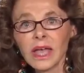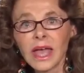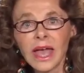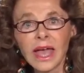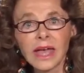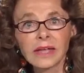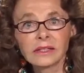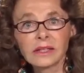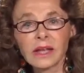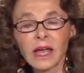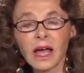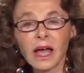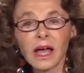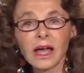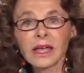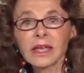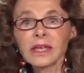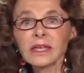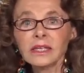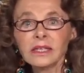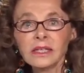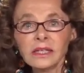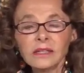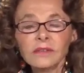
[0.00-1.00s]
And I
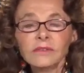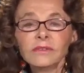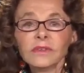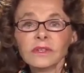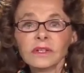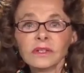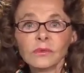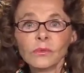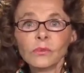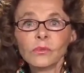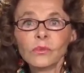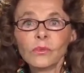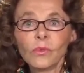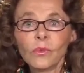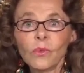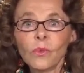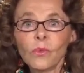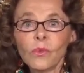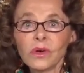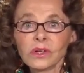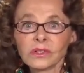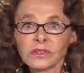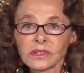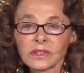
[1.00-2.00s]
even
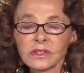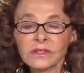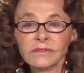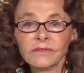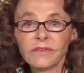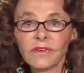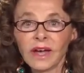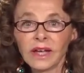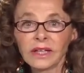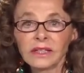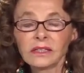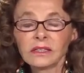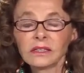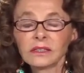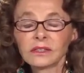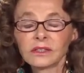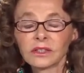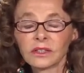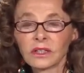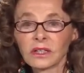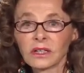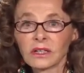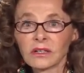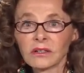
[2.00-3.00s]
was invited
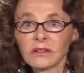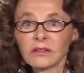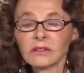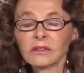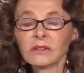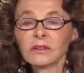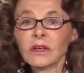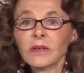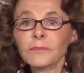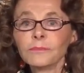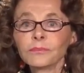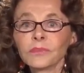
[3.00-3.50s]
to go